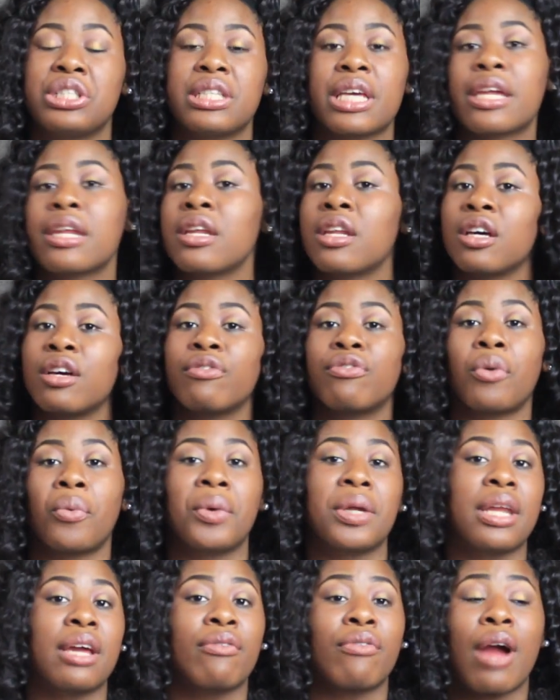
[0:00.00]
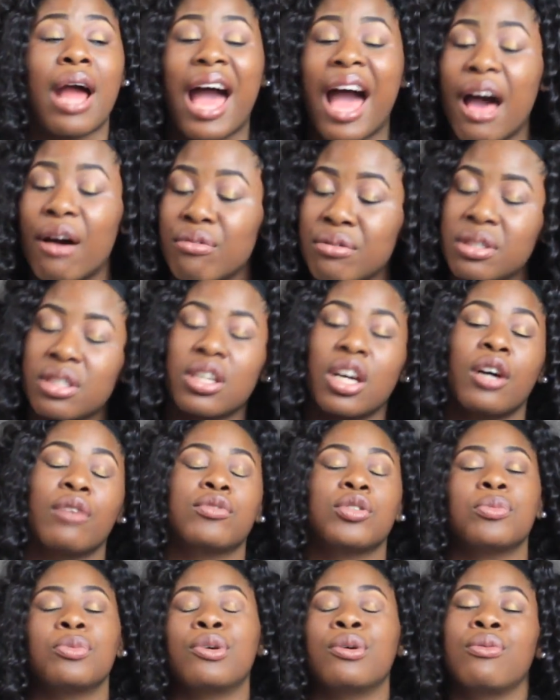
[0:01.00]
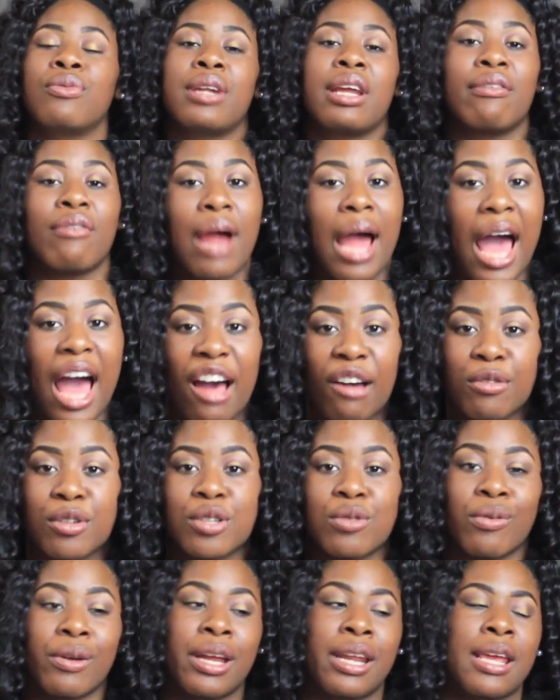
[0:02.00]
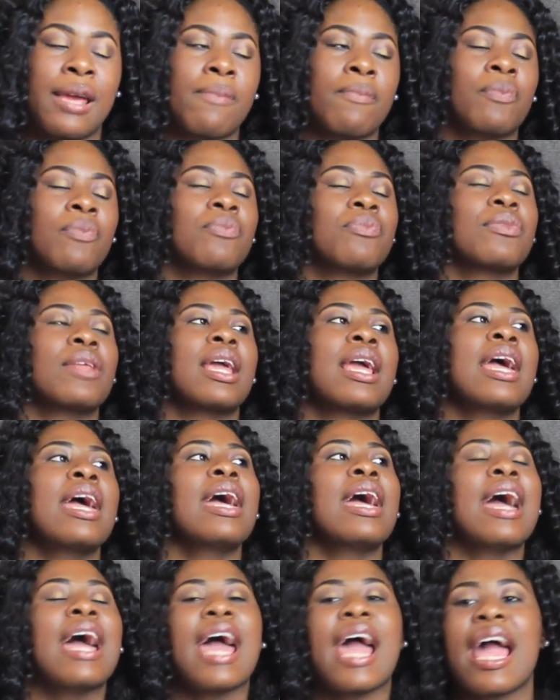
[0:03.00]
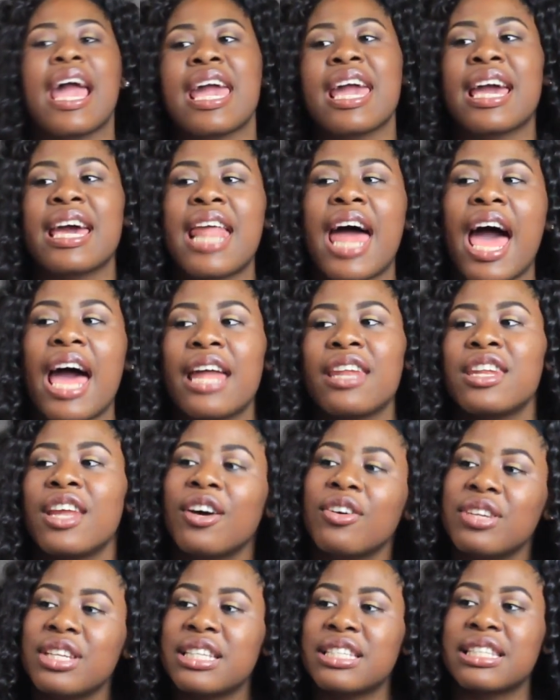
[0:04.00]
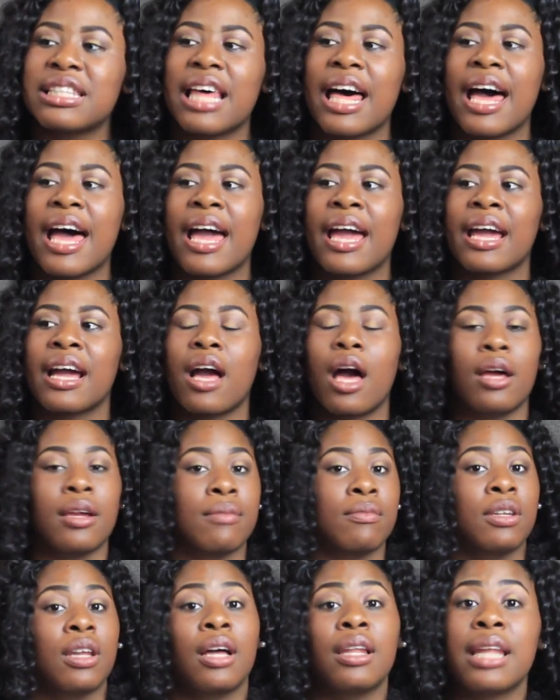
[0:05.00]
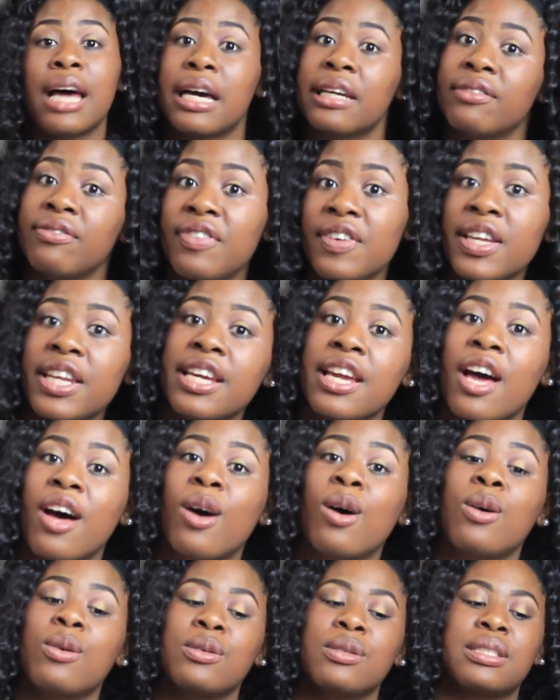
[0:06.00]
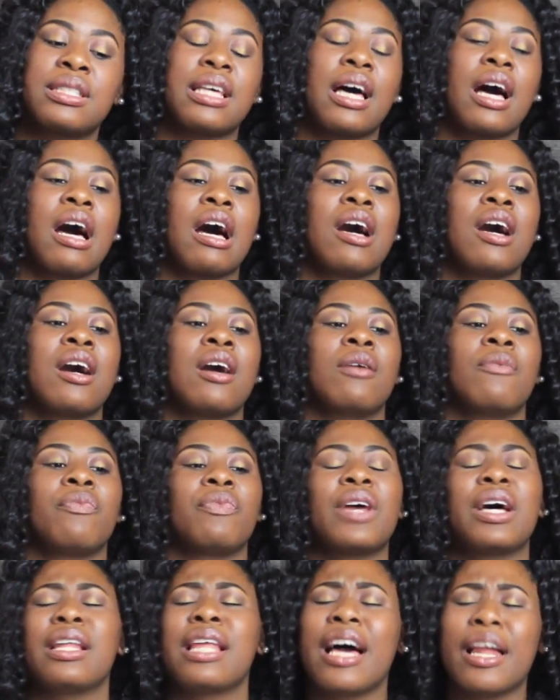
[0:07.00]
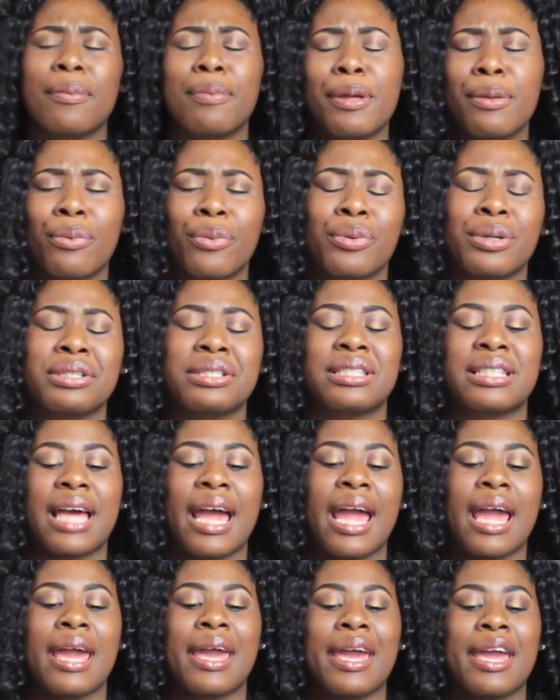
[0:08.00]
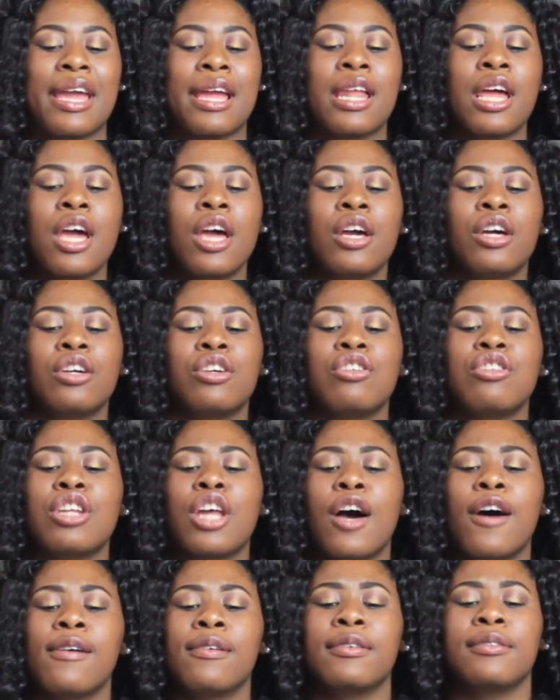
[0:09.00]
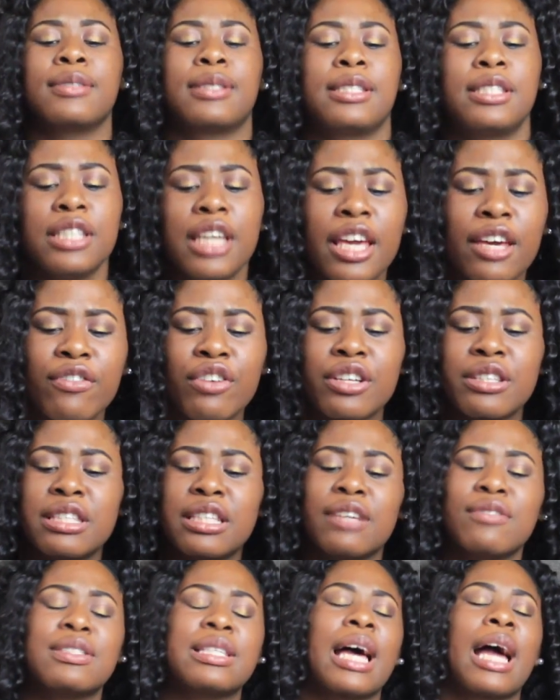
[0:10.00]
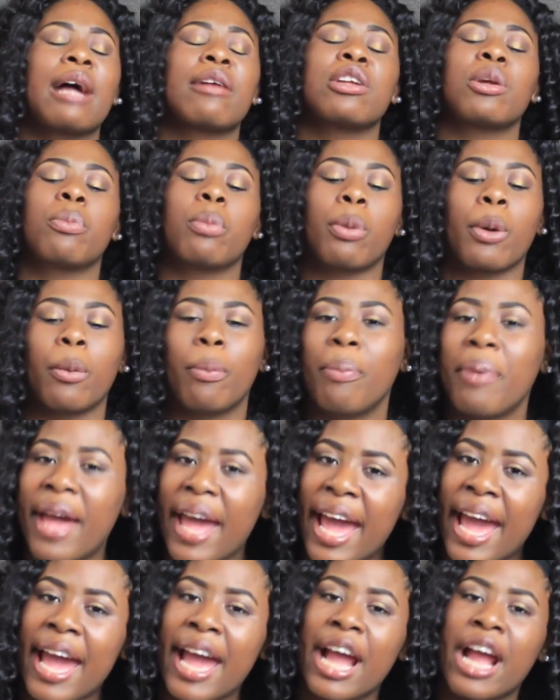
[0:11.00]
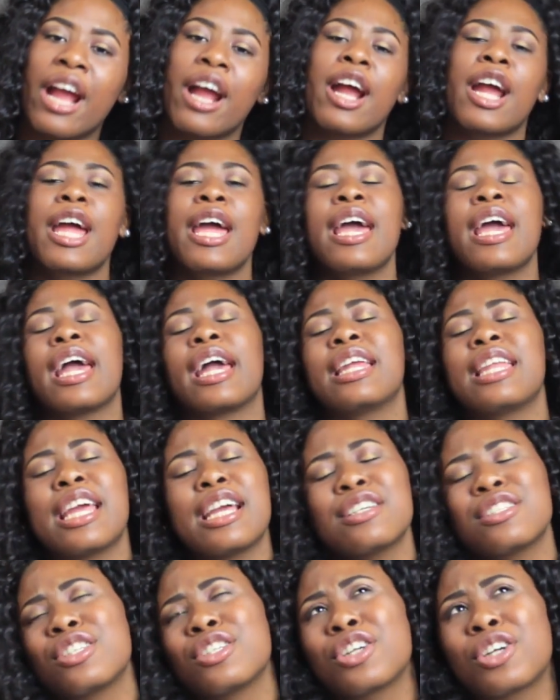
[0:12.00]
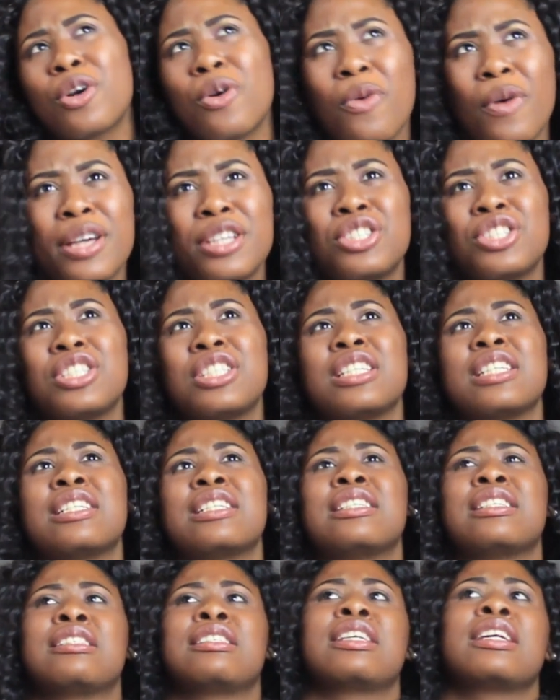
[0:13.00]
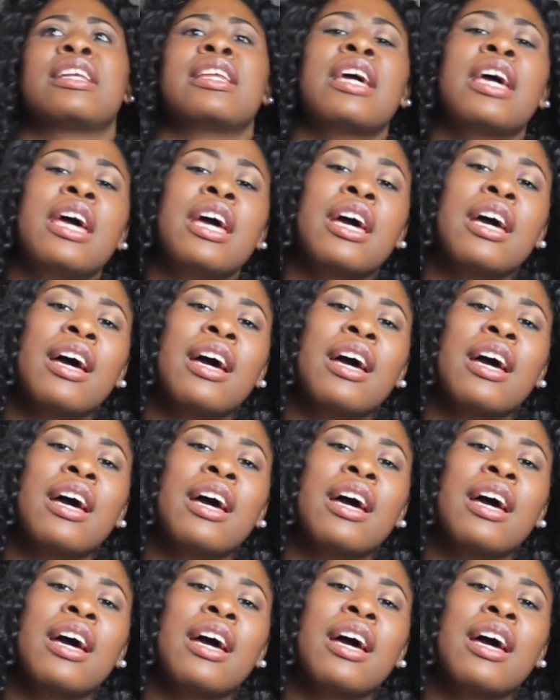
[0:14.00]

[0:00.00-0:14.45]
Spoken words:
set it up for whenever I was comfortable, whenever I was ready. And I noticed like a lot of videos, a lot of people were saying, you know, give yourself time to prepare and answer questions and